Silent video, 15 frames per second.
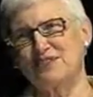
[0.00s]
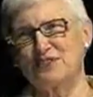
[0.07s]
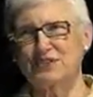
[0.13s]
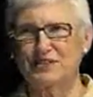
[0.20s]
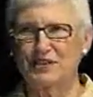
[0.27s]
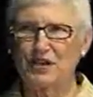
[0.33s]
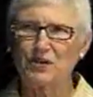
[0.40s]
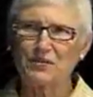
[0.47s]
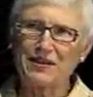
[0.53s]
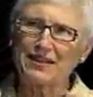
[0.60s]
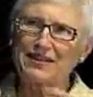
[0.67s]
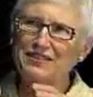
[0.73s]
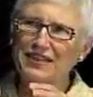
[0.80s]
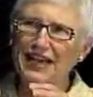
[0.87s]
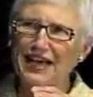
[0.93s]
or going
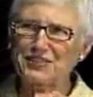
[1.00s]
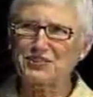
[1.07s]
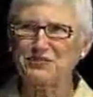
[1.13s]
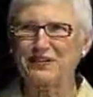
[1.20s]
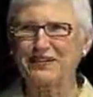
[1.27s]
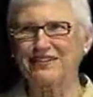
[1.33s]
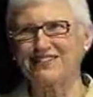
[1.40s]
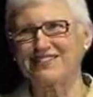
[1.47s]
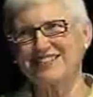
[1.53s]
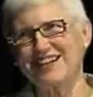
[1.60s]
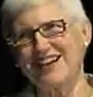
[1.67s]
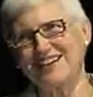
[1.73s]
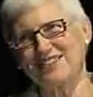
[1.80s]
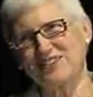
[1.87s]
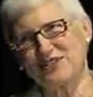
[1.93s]
into actuarial
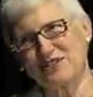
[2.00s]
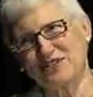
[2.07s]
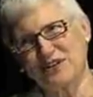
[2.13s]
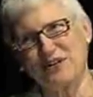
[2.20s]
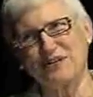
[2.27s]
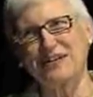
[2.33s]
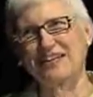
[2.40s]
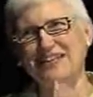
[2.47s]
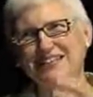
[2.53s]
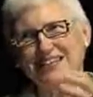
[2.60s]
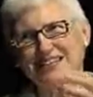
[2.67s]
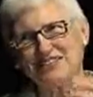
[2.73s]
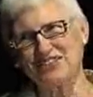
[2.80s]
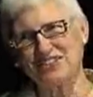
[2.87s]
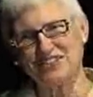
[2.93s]
science or going into
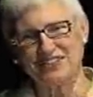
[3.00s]
engineering.